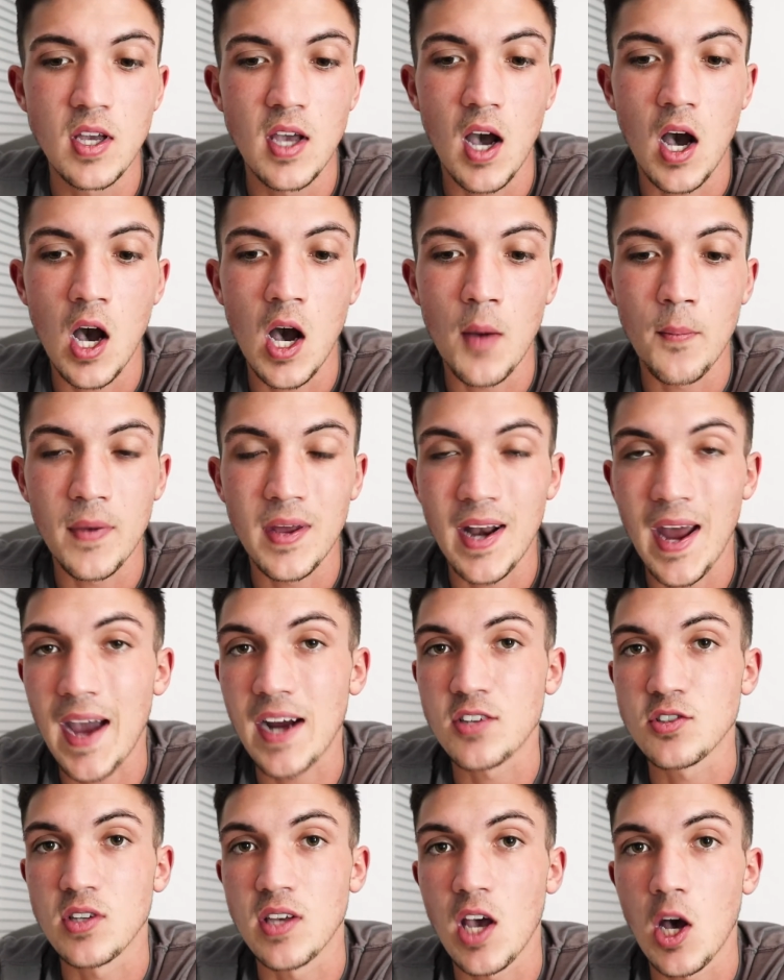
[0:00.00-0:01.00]
and
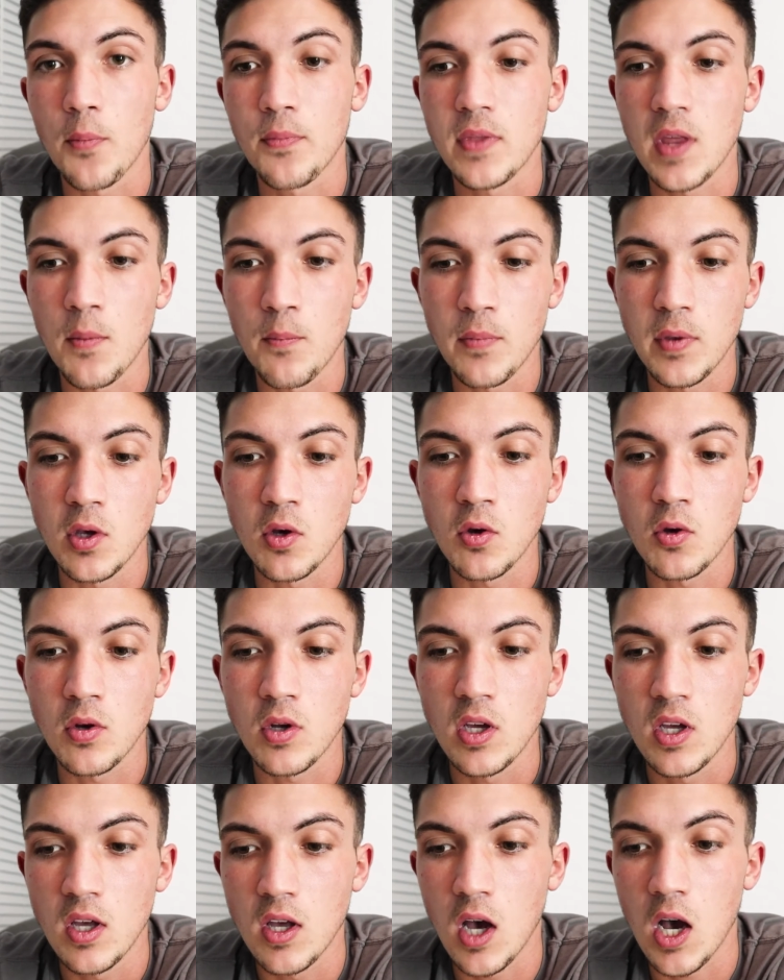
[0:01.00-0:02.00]
actually help them
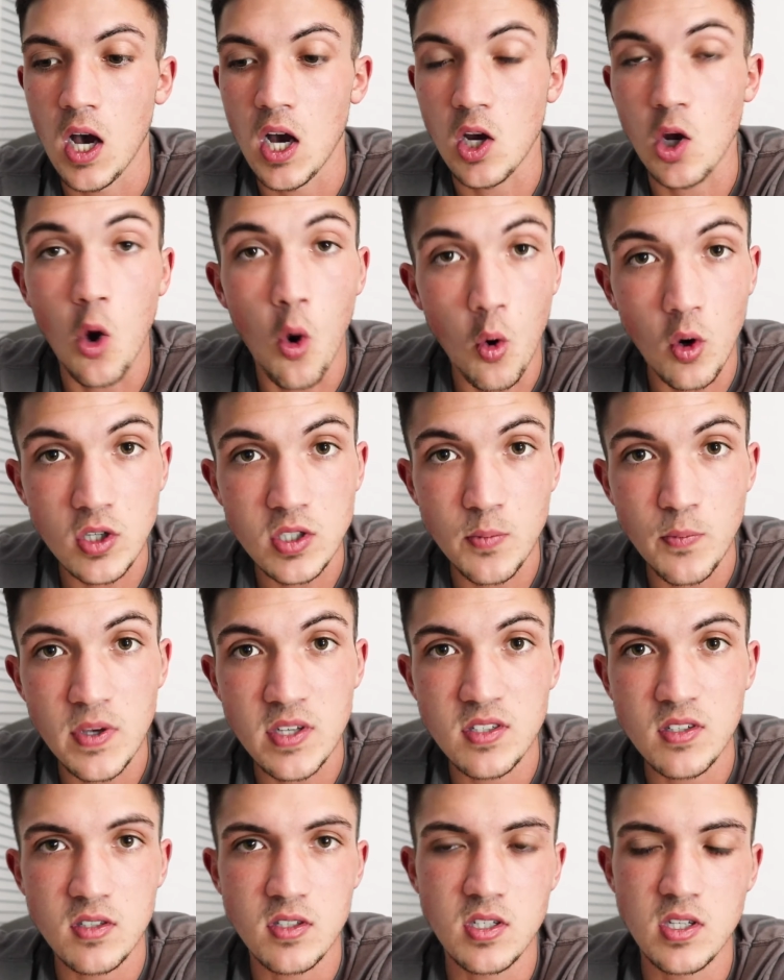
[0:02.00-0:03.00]
build course
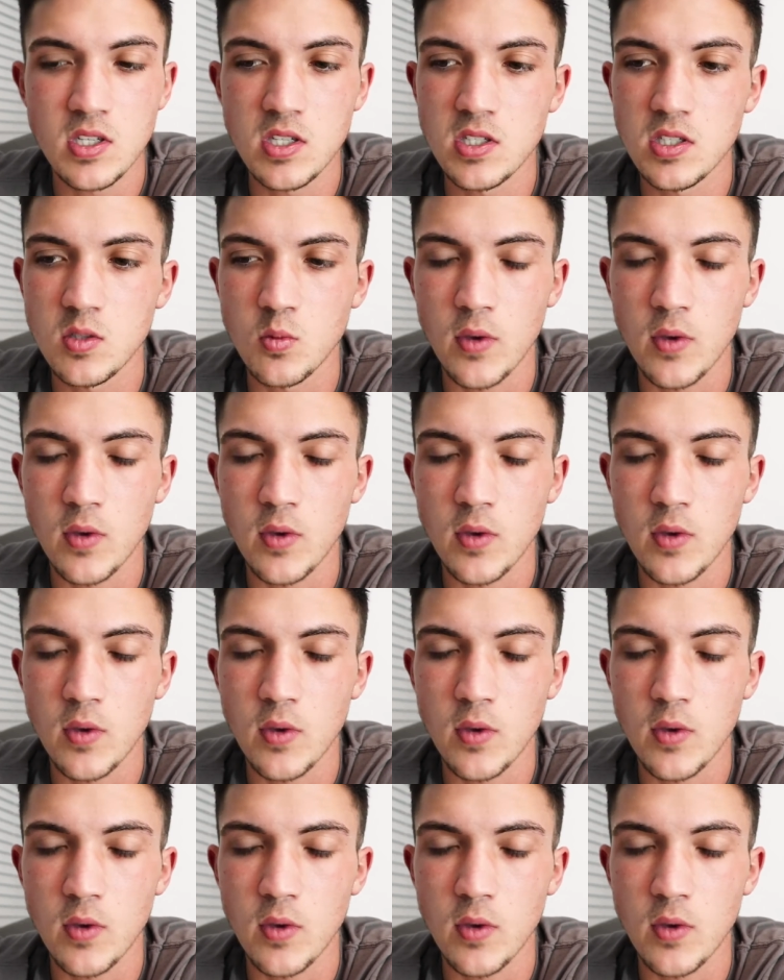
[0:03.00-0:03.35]
businesses.